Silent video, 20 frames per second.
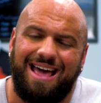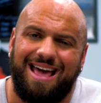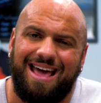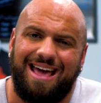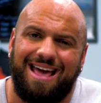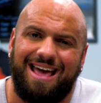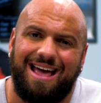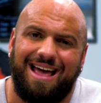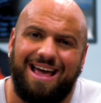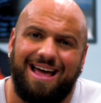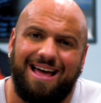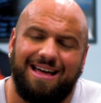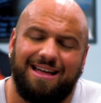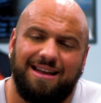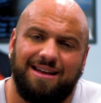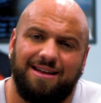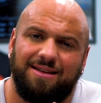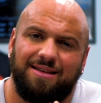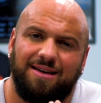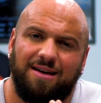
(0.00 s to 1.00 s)

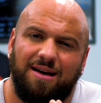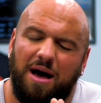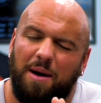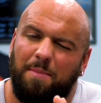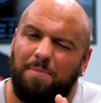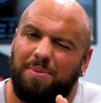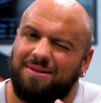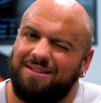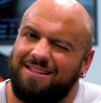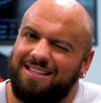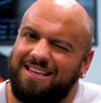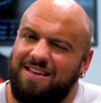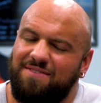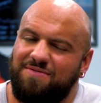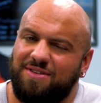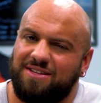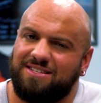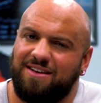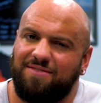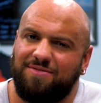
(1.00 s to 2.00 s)
And I
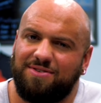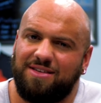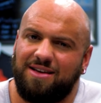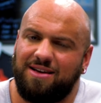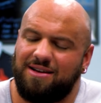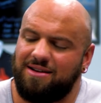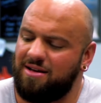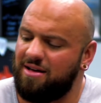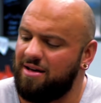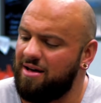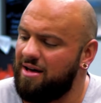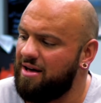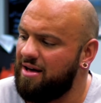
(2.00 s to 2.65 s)
believe that's everything.